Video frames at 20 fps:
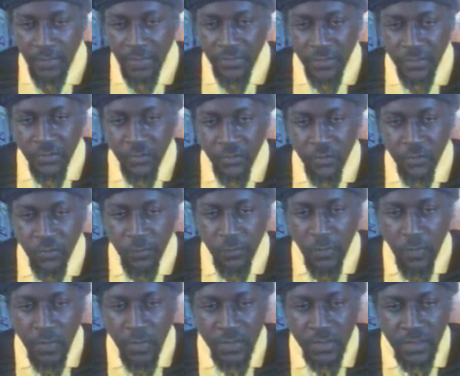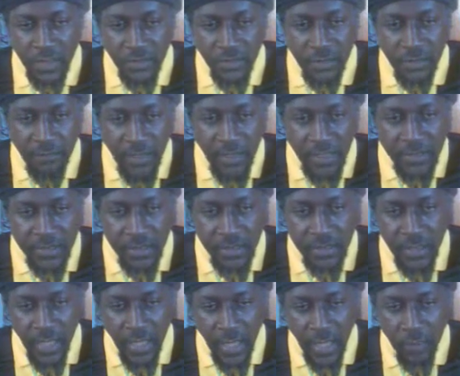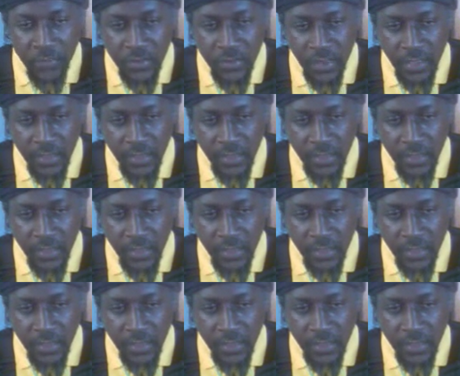that the true poets get the message out